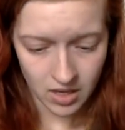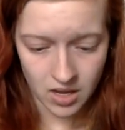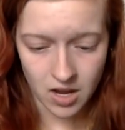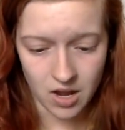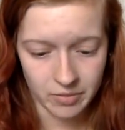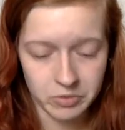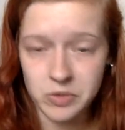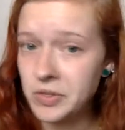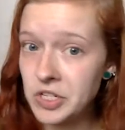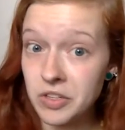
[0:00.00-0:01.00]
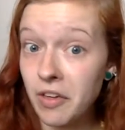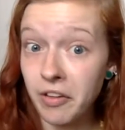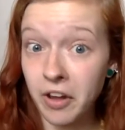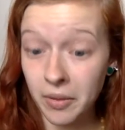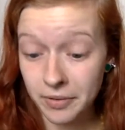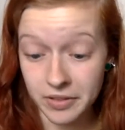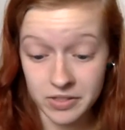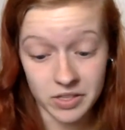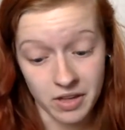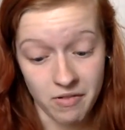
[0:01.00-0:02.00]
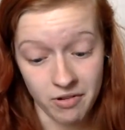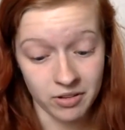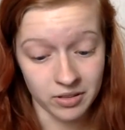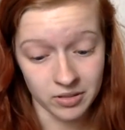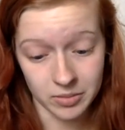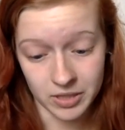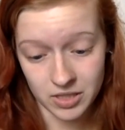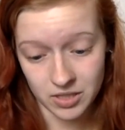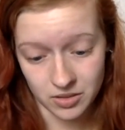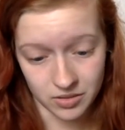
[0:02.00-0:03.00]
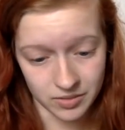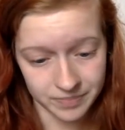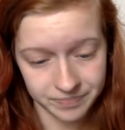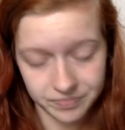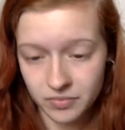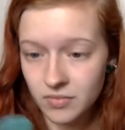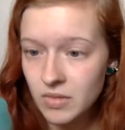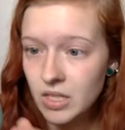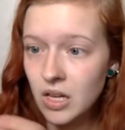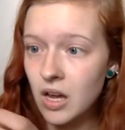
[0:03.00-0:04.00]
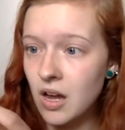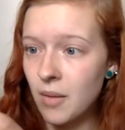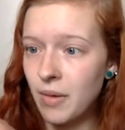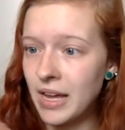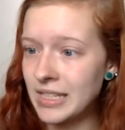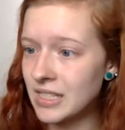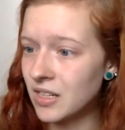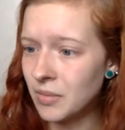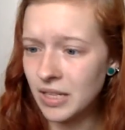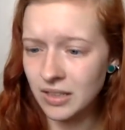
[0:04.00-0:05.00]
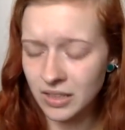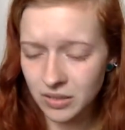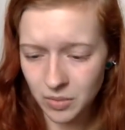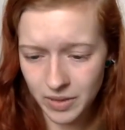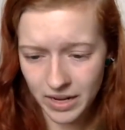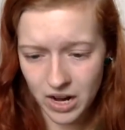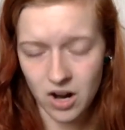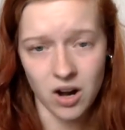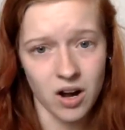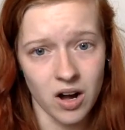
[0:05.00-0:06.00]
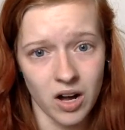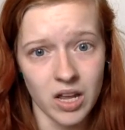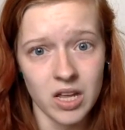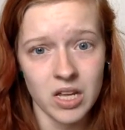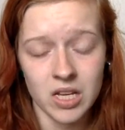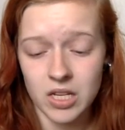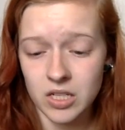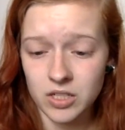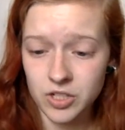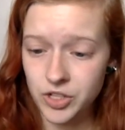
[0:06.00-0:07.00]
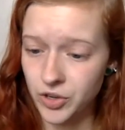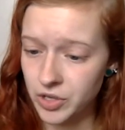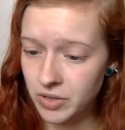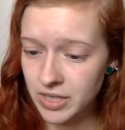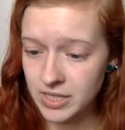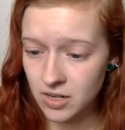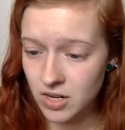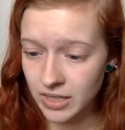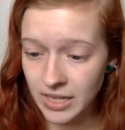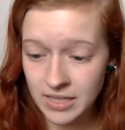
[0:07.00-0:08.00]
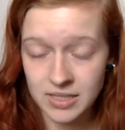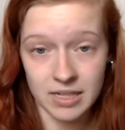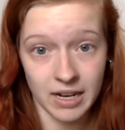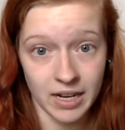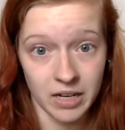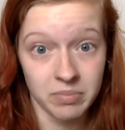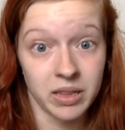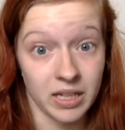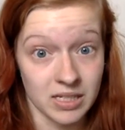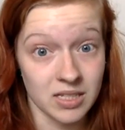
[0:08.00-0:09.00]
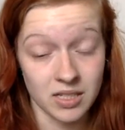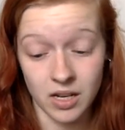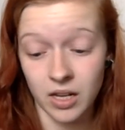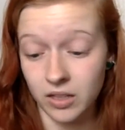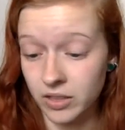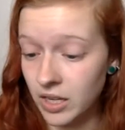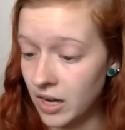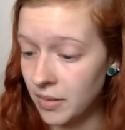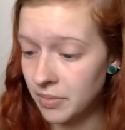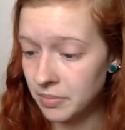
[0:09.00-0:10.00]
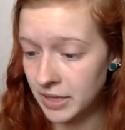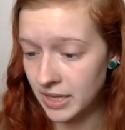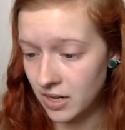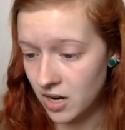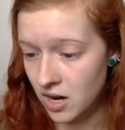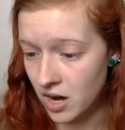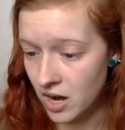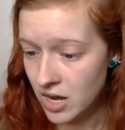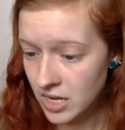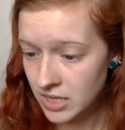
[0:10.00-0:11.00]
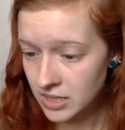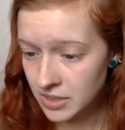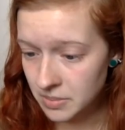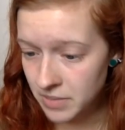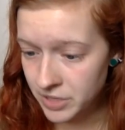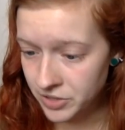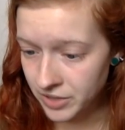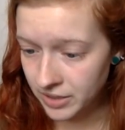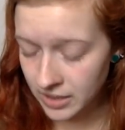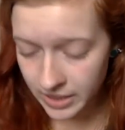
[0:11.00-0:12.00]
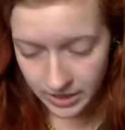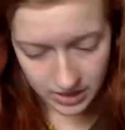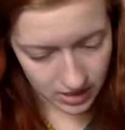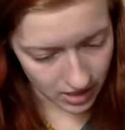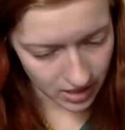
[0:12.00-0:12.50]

Um, me switch to the other cup, you can see that one a little bit too. Um, it's going to be a little bit hard to show you because they're on the inside, plus it's a colored cup, but there are some measuring lines.